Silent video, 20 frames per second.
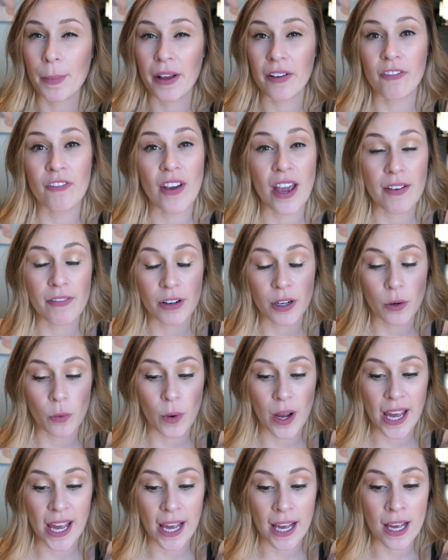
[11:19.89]
My favorite
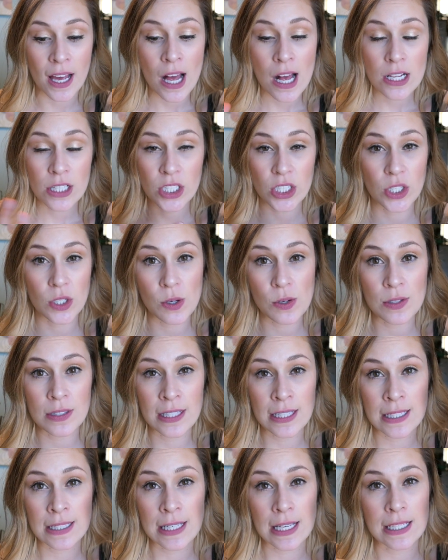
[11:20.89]
way to use
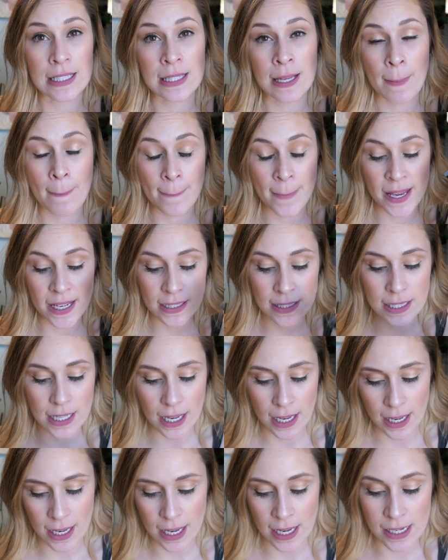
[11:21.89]
these is to mix
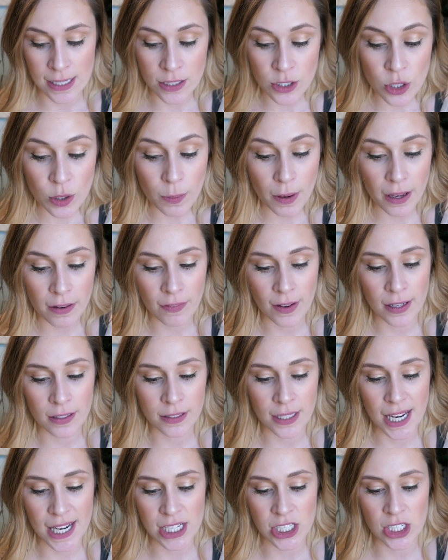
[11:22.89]
it into my
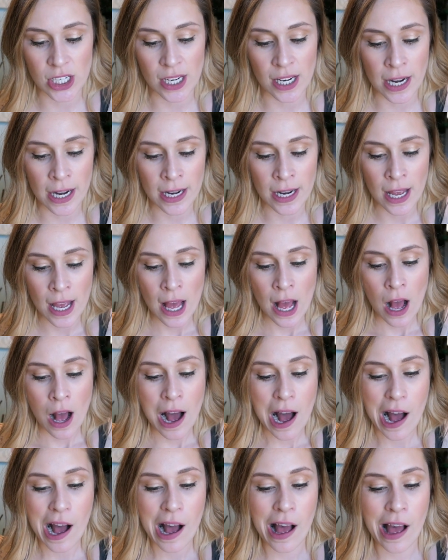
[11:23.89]
foundation.
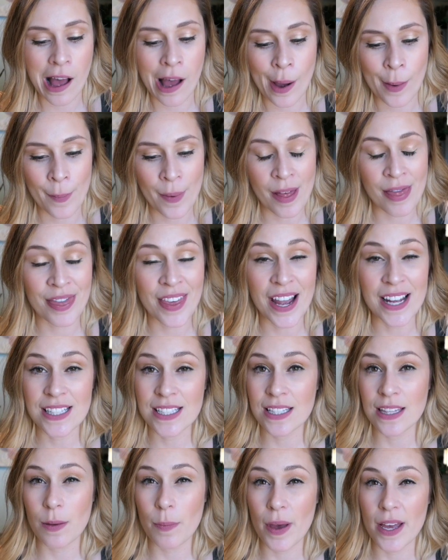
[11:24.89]
Um,
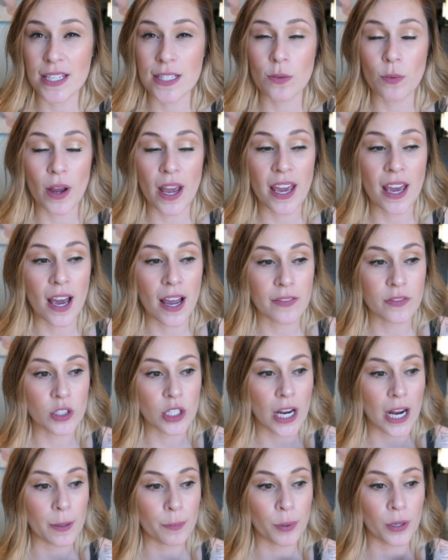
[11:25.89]
that's the best way. I've
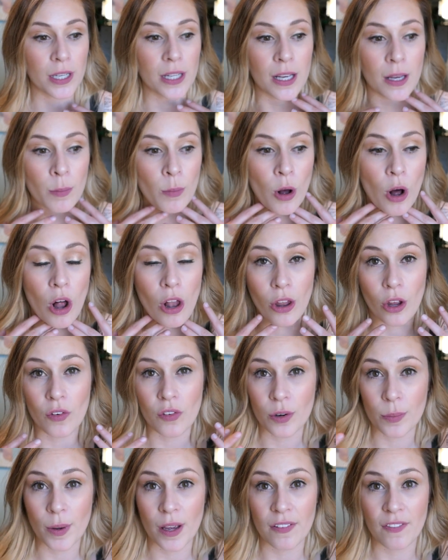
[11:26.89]
tried putting them all
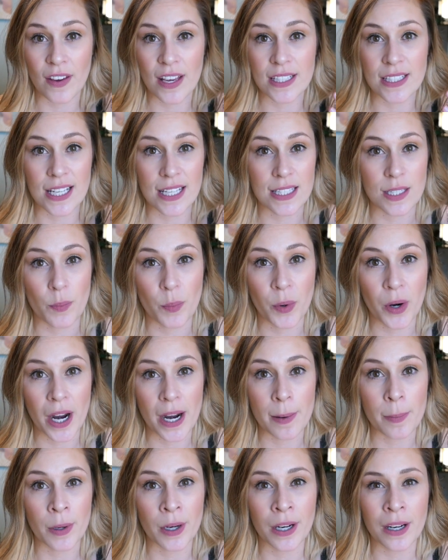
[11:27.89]
over my face as a
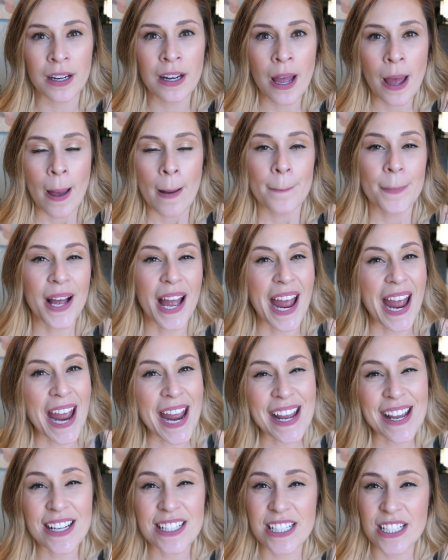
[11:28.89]
primer, but A,
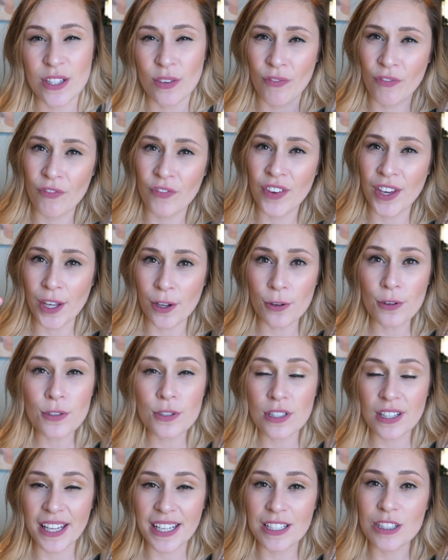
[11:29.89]
it just
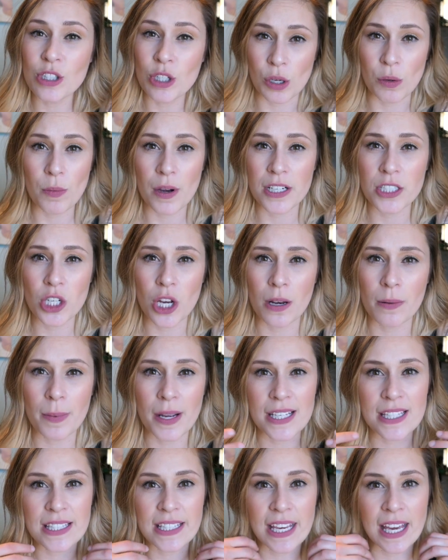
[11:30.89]
feels like too much on
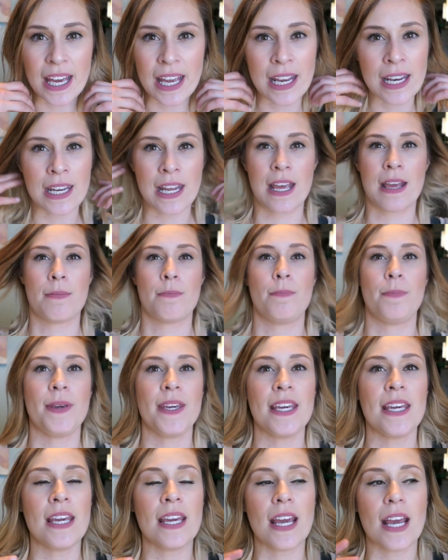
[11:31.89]
my skin, and
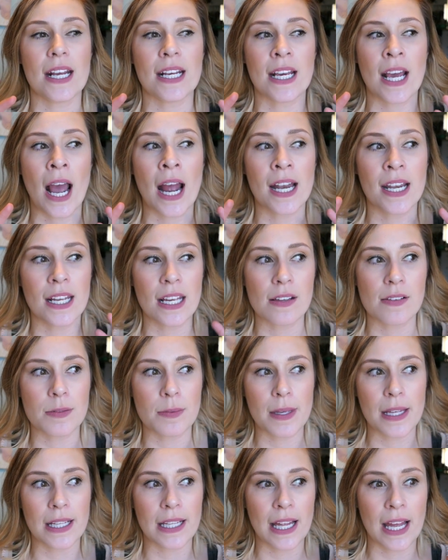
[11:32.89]
B, it kind of gives
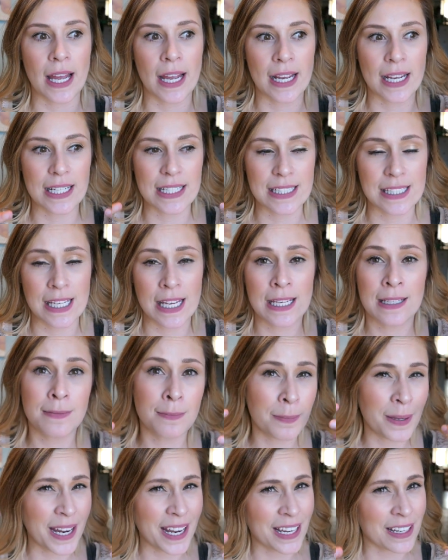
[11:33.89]
me like
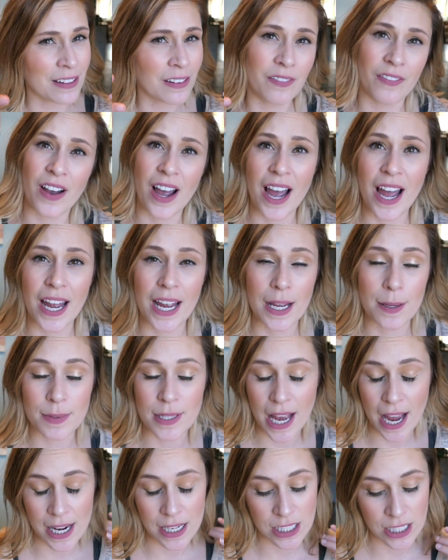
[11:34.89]
Tin Man vibes.
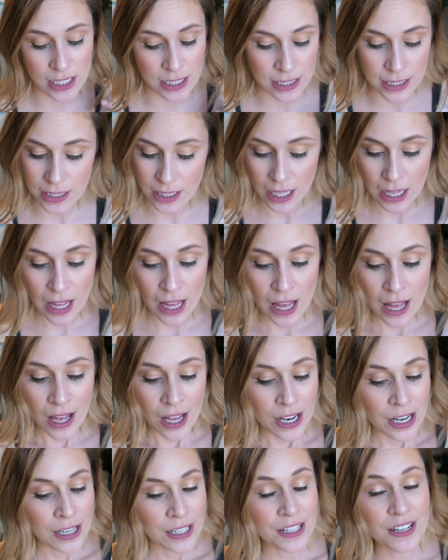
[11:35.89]
I just,
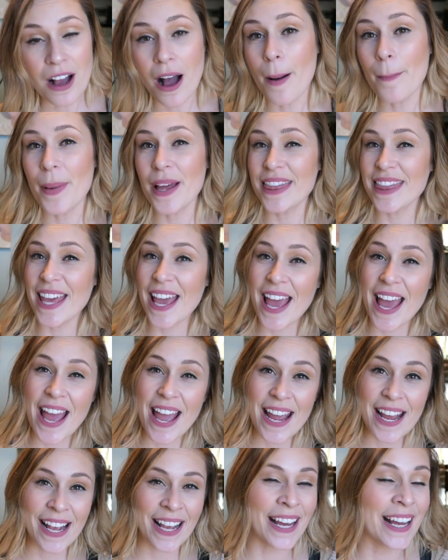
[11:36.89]
not my
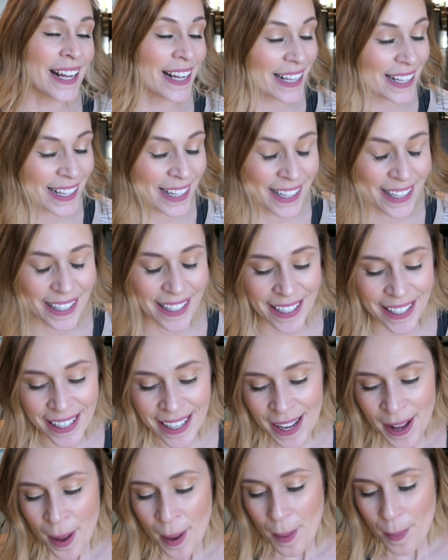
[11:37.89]

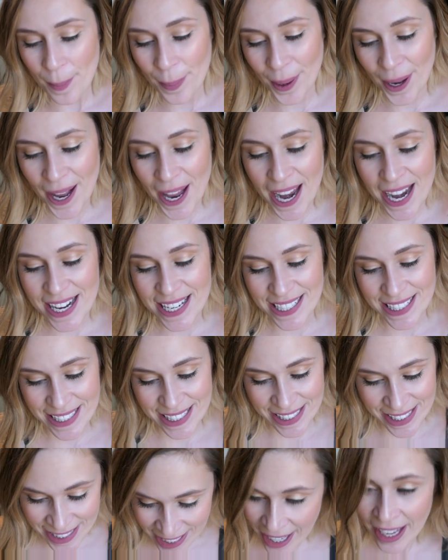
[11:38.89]
thing,
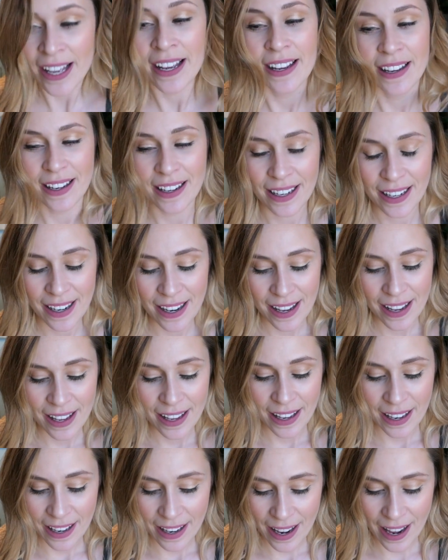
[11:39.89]
but...
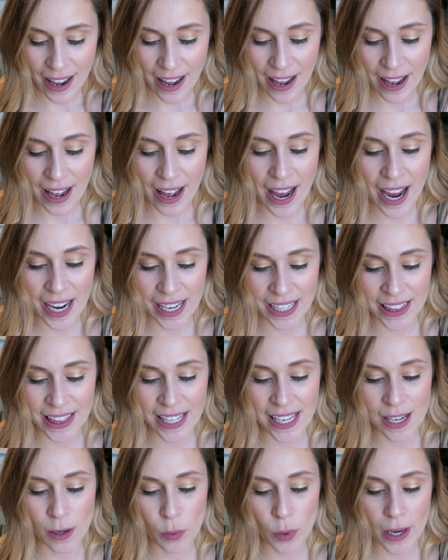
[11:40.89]
I
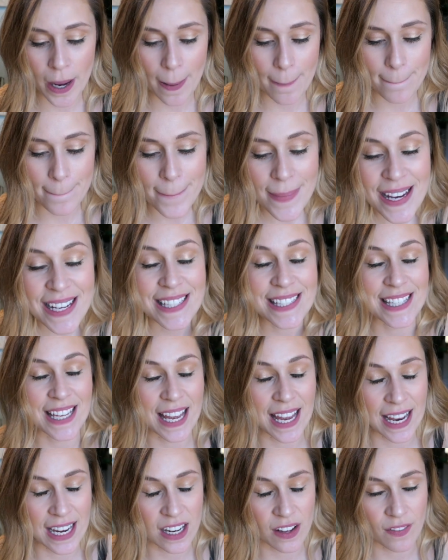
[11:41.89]
think when I mix it
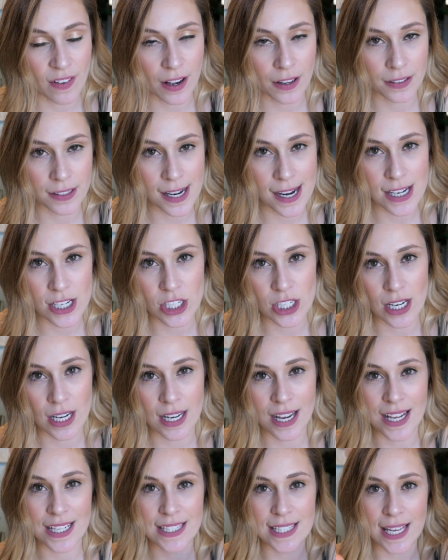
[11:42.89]
in a
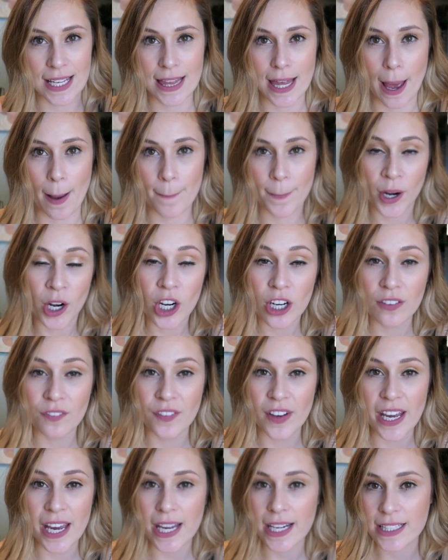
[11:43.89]
foundation, it's like that
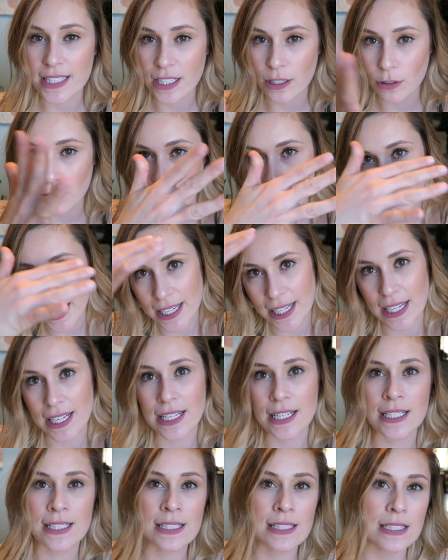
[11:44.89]
perfect
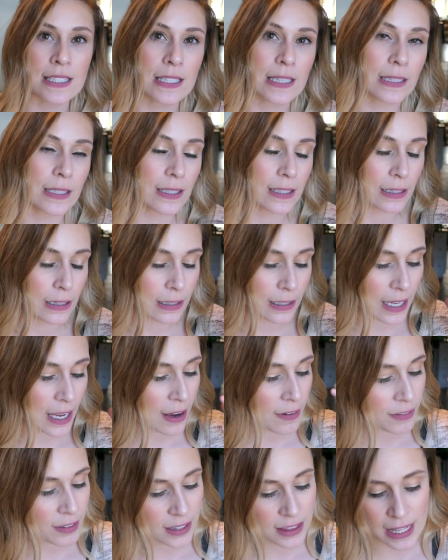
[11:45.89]
radiance,
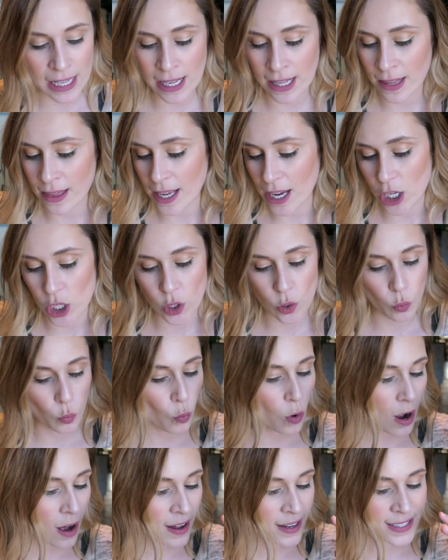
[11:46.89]
everything that you
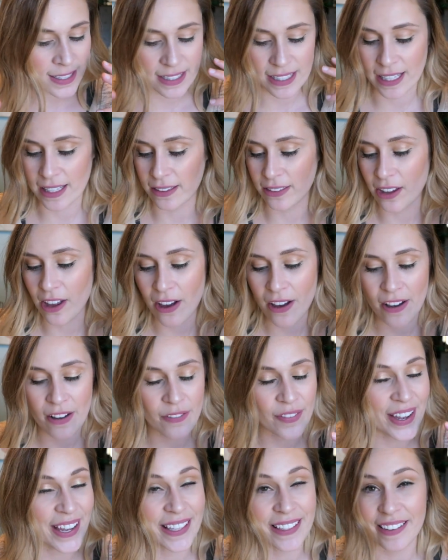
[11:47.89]
want and
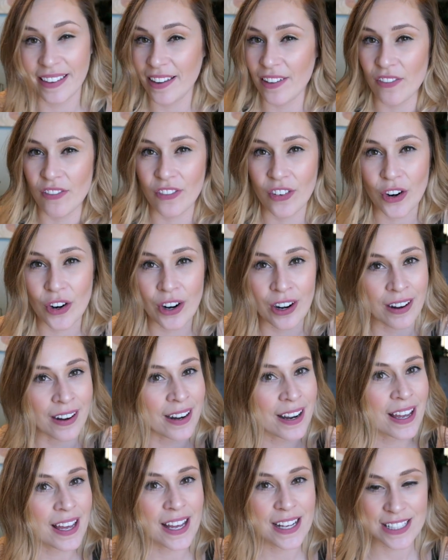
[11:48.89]
love and live
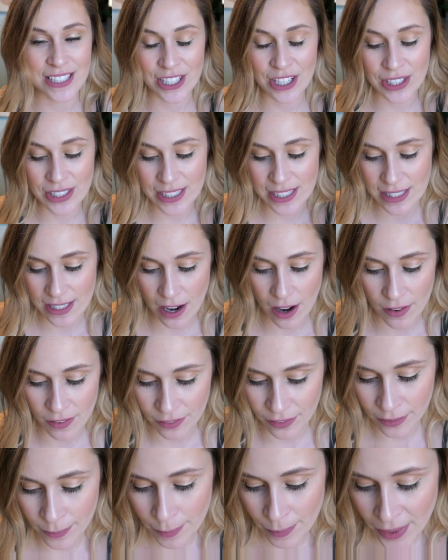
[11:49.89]
for. It's good
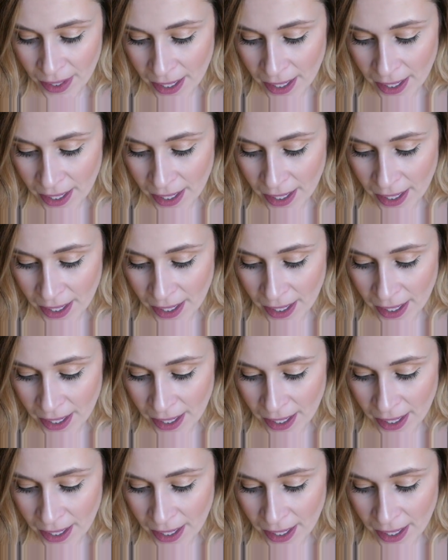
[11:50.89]
stuff.